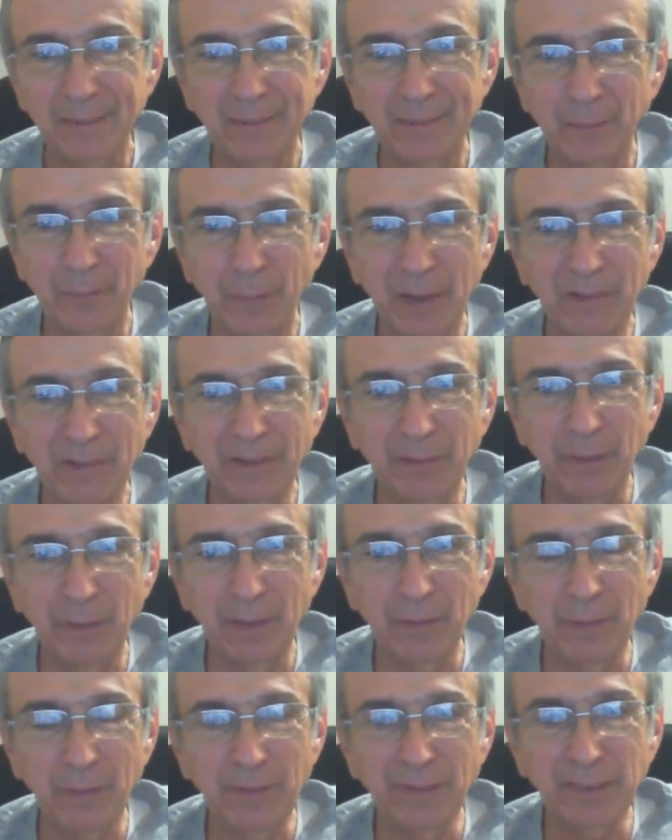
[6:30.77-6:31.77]

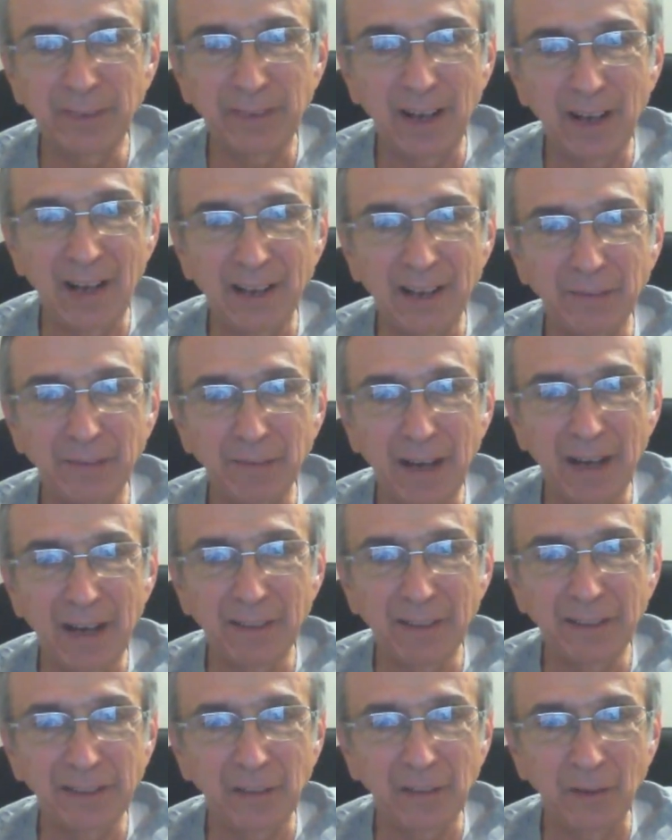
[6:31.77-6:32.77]
We've signed the
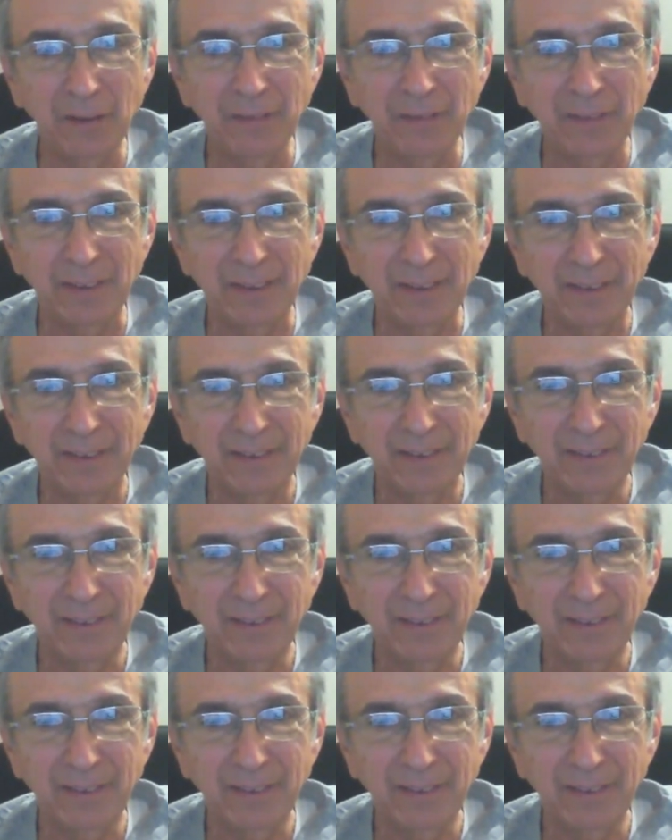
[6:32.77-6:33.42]
rights over.